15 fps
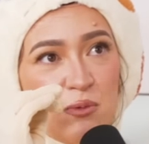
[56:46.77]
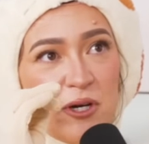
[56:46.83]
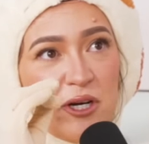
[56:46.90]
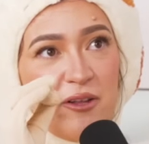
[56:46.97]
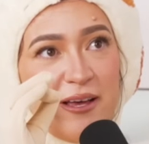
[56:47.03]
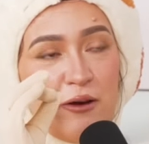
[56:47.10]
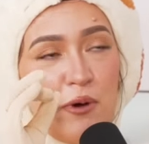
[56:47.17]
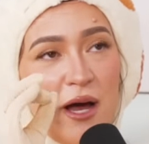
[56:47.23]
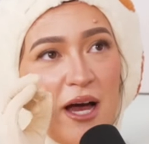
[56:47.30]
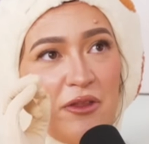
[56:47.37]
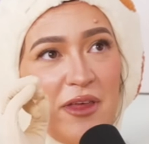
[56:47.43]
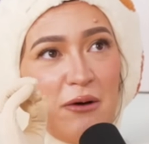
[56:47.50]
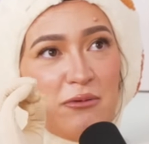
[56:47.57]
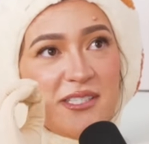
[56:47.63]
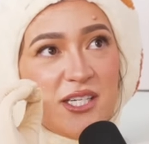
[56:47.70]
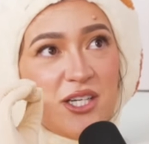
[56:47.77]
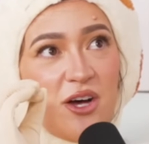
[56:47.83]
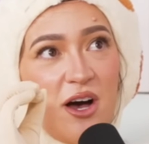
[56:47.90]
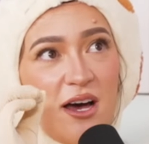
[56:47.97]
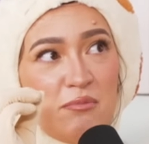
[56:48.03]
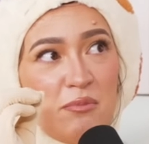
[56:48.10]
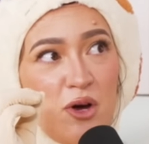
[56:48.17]
you're like, wow, that was a
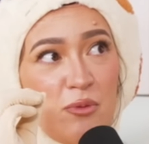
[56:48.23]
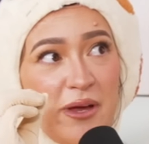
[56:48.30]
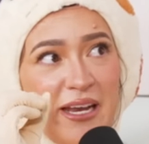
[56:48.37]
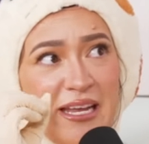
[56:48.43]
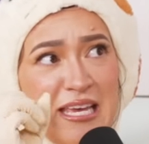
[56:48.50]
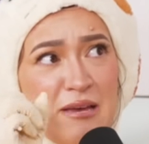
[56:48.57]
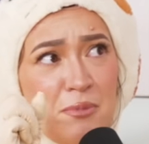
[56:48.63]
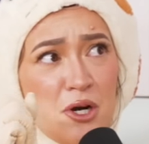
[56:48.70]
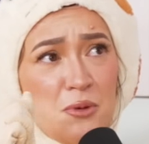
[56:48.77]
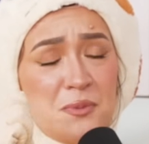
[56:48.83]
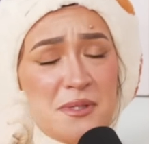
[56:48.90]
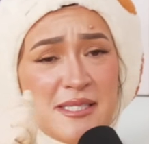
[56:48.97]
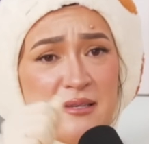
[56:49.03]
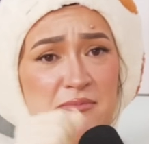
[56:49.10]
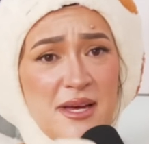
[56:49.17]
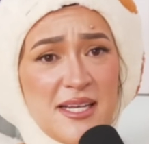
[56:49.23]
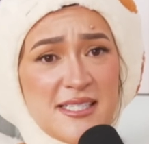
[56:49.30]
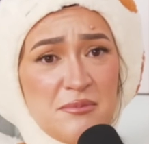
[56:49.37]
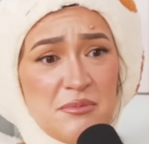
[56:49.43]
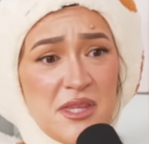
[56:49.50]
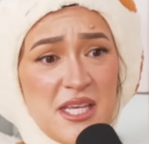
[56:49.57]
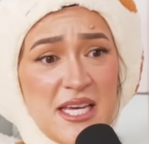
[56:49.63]
God moment. He purposely made
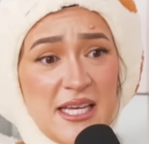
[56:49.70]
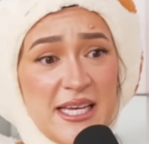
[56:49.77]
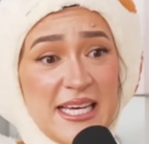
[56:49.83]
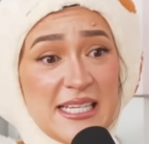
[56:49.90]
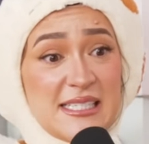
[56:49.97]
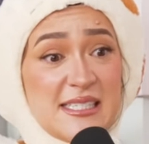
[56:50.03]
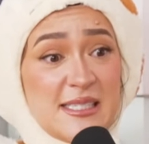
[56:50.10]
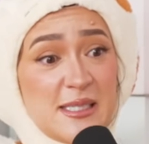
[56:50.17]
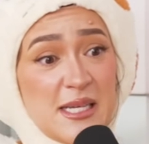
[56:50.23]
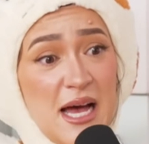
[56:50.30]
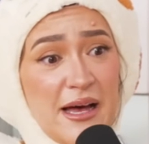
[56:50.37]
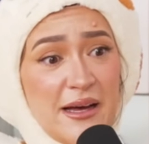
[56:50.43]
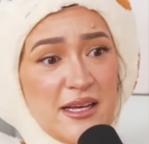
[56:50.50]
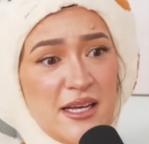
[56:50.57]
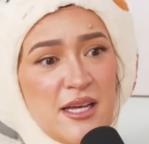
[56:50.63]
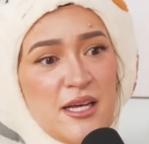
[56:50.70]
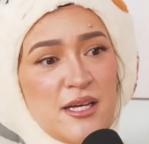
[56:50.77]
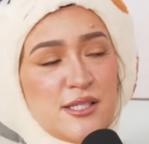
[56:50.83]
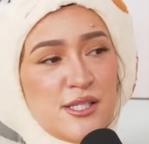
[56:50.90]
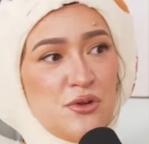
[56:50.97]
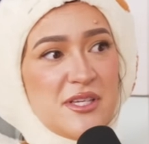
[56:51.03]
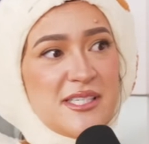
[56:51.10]
something get stuck
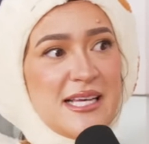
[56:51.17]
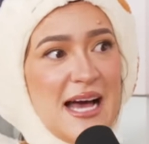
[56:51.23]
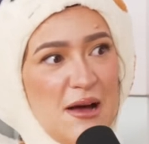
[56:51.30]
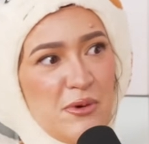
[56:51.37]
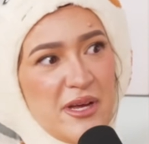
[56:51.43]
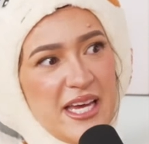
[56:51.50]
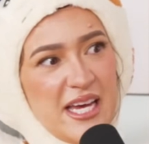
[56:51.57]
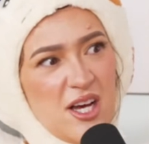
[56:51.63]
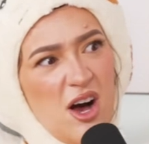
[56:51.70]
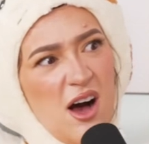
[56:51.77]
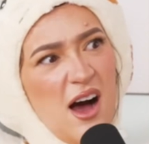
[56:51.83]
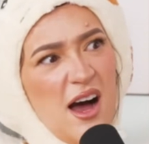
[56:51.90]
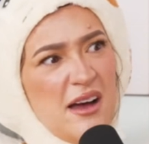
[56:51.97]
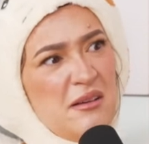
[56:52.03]
so this guy would get caught,